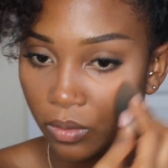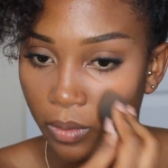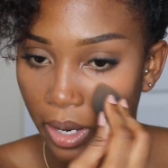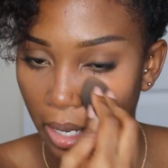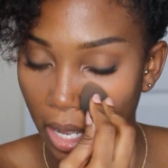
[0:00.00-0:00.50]

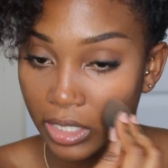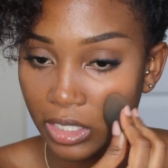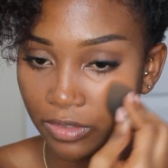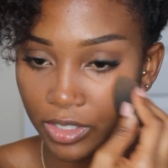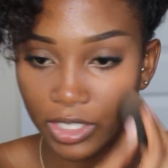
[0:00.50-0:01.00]
right
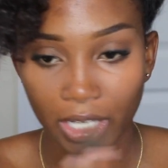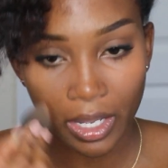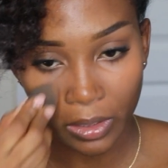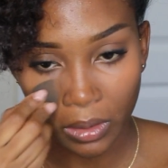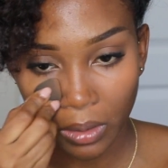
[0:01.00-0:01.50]
underneath the
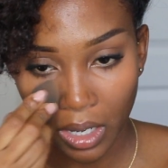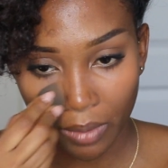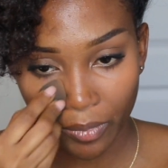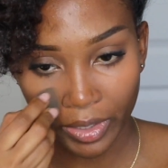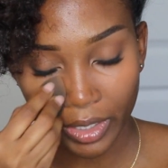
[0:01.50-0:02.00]
shadow
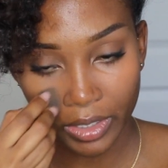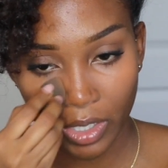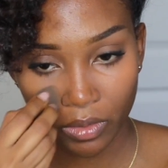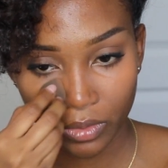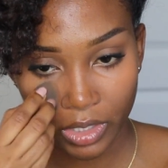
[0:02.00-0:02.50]
and bring it
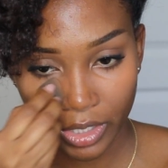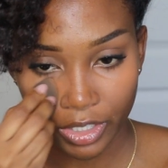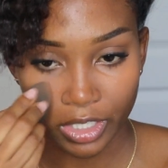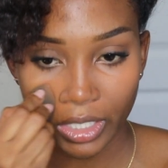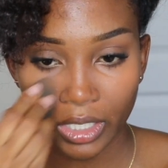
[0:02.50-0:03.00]
down to
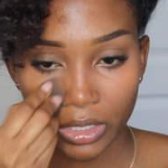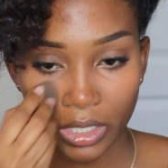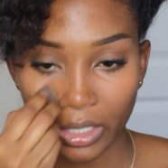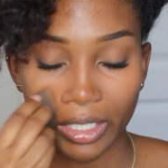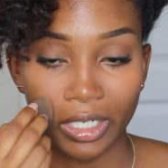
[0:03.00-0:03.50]
your cheeks
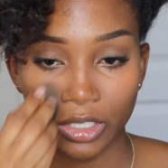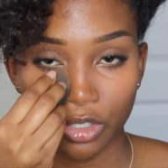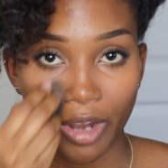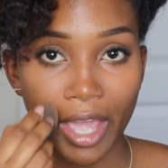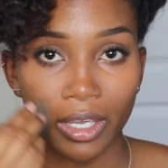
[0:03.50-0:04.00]
in like a
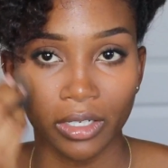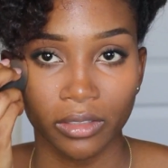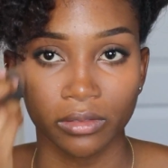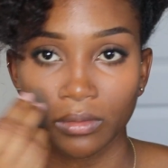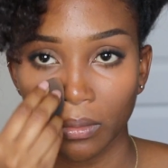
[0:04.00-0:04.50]

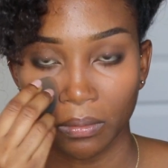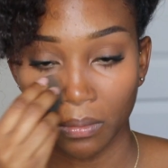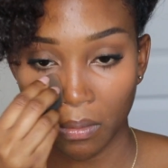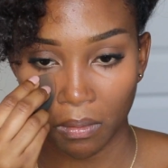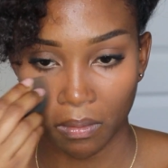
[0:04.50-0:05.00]
triangle.
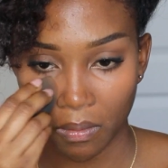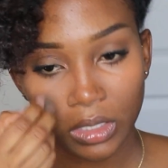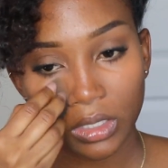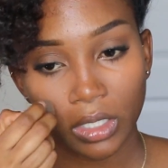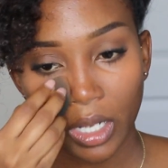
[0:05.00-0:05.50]

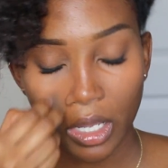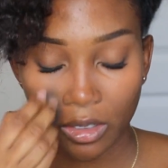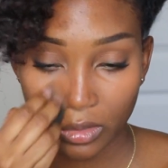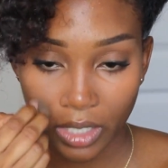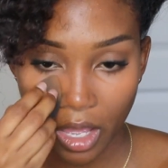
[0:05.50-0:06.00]
It's gonna
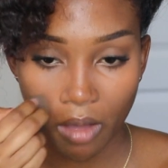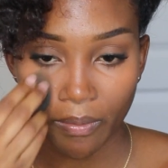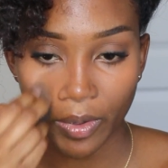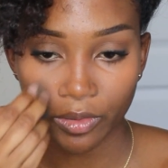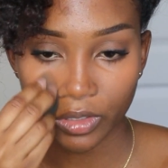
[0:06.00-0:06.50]
also
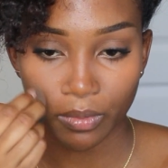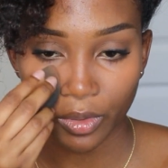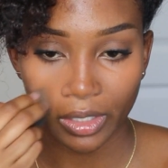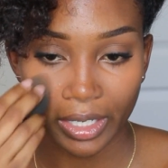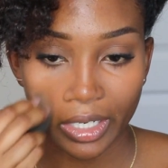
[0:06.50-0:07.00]
help bounce
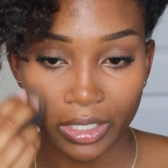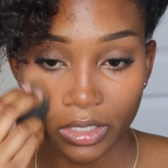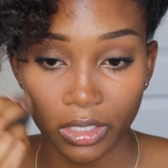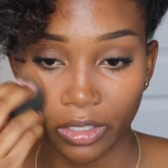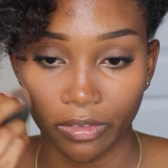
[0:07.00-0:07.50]
more light
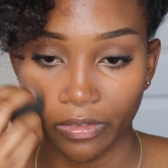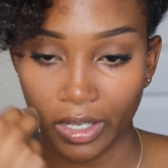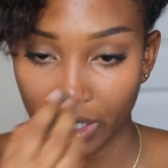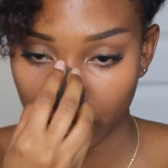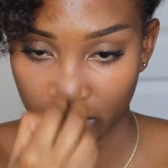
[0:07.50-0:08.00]
into your
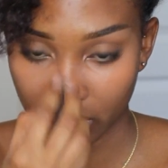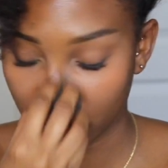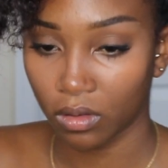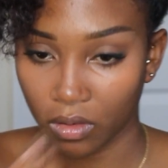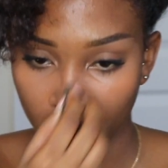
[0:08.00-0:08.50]

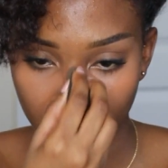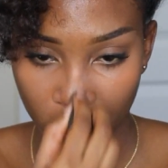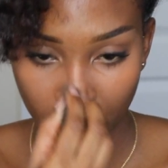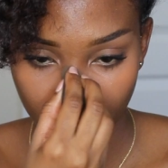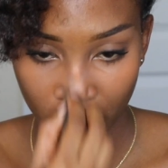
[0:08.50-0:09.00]
face. I'm going
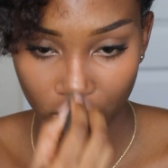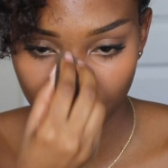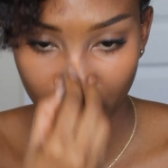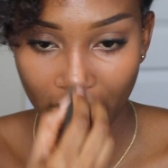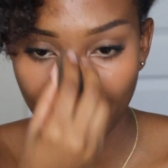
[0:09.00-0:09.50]
down my
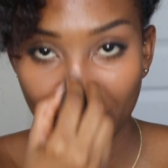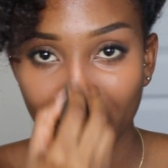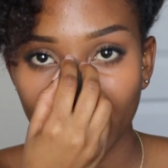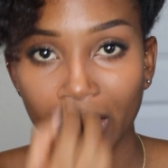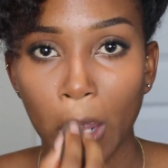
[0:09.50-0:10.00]
nose with it. I've
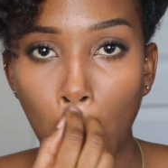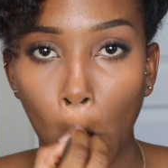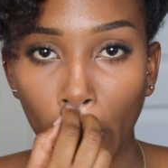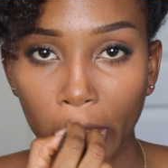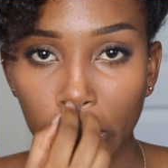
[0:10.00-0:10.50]
been liking
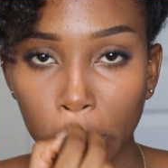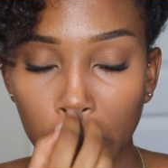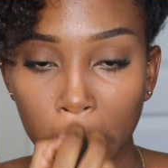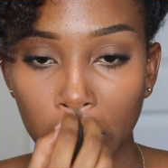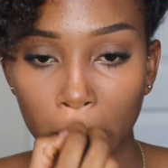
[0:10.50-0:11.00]
orange
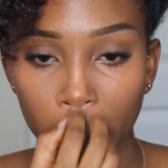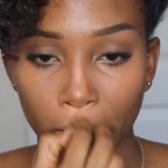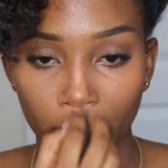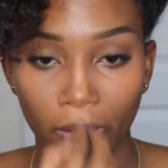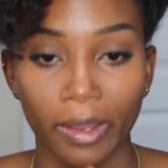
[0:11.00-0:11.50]

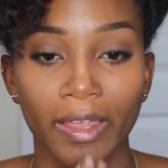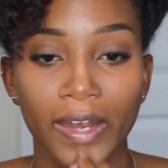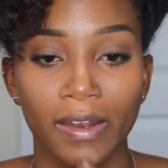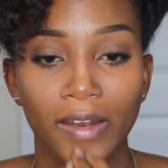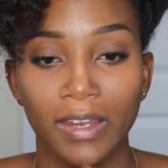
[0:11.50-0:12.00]
concealers more
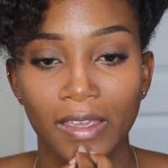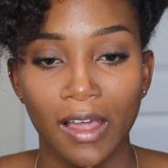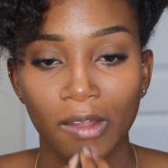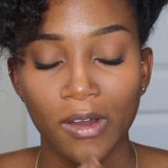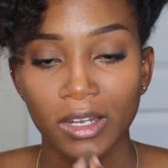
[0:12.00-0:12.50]
than the
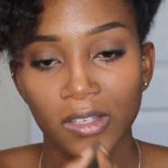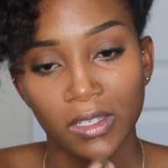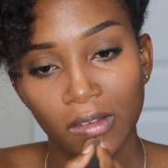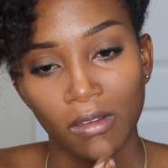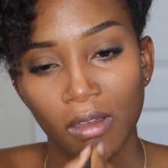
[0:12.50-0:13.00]
yellow ones.
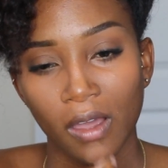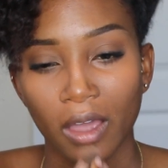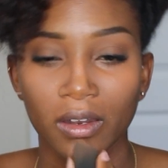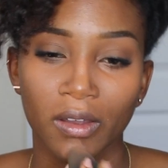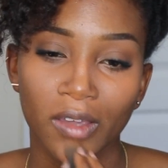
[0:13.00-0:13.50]

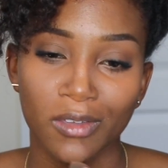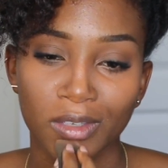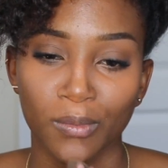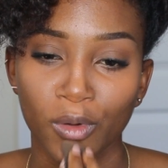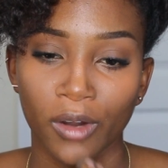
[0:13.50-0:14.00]
I don't know, it gives
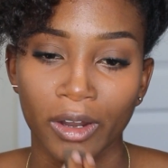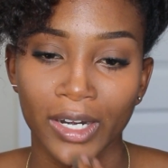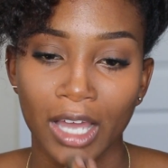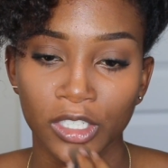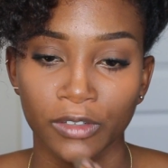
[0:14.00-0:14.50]
a more
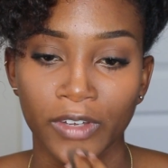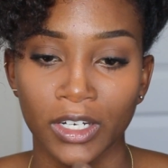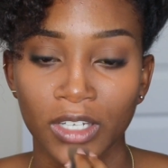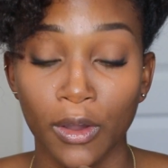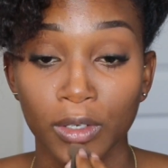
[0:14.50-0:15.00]
natural
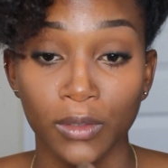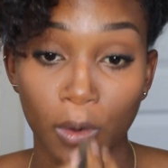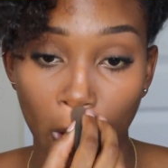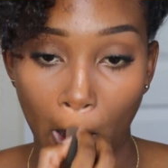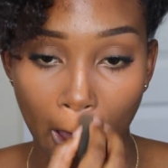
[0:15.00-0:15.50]
finish. I'll do